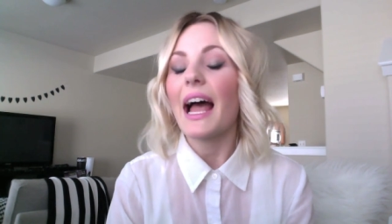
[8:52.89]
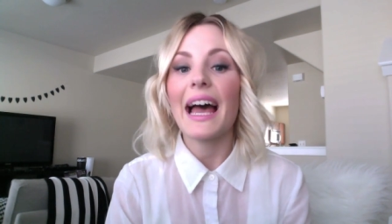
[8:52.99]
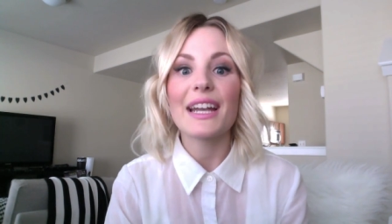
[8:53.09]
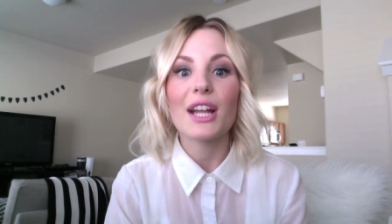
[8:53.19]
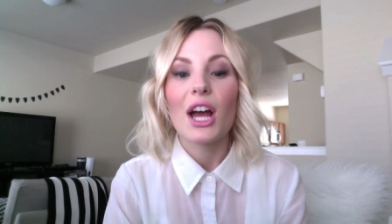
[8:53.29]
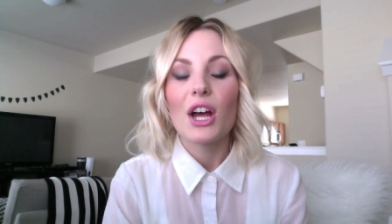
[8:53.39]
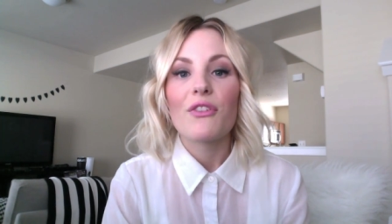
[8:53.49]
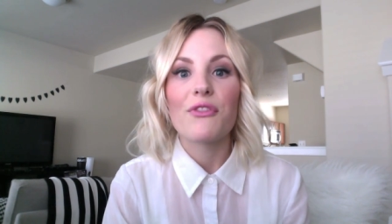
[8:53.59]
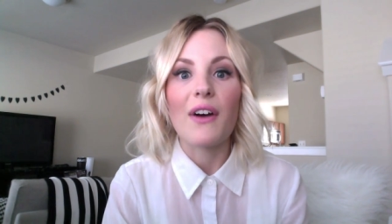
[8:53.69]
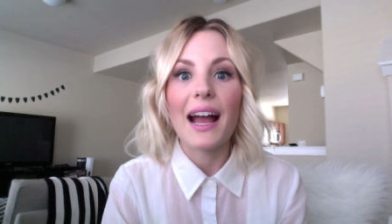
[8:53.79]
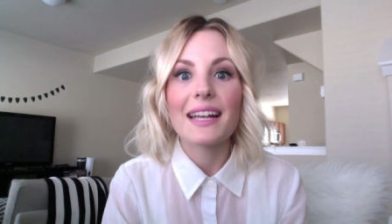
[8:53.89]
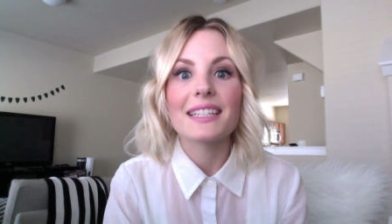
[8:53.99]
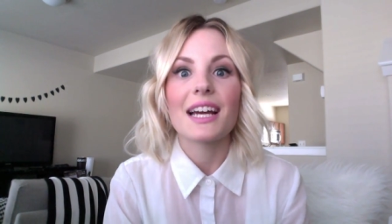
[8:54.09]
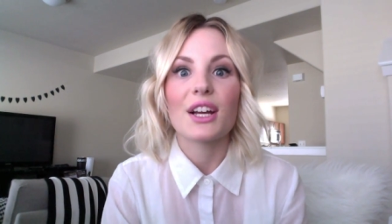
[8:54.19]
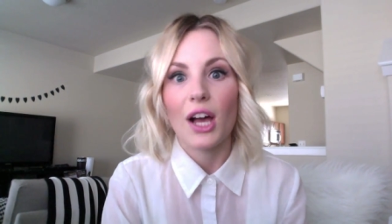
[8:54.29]
And
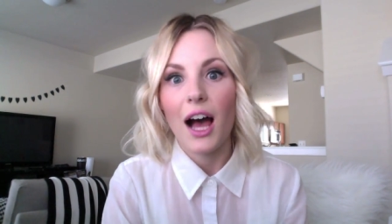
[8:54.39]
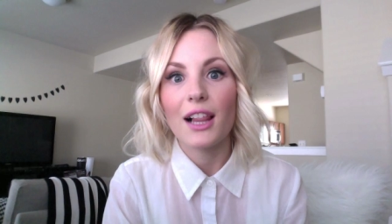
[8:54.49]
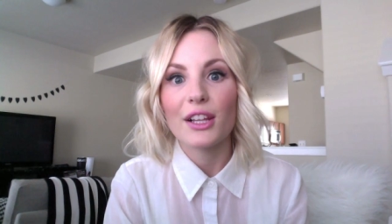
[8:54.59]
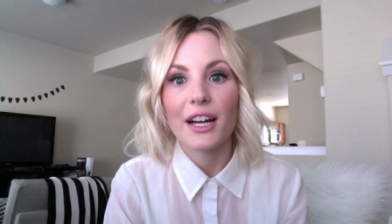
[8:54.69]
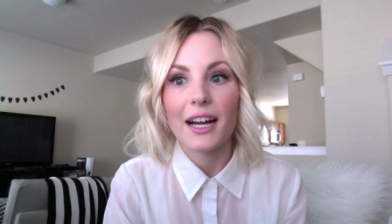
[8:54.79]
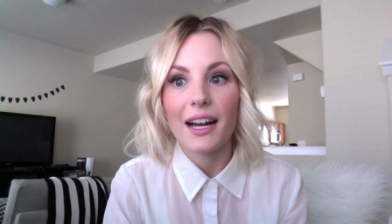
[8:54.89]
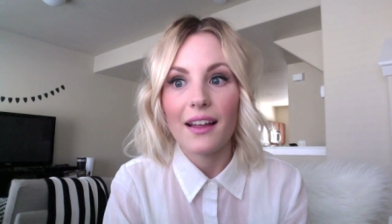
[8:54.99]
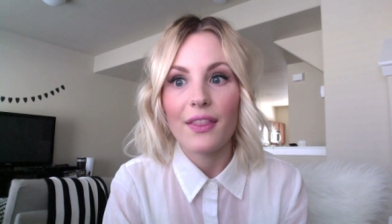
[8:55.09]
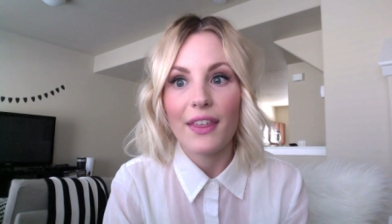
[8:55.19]
find a color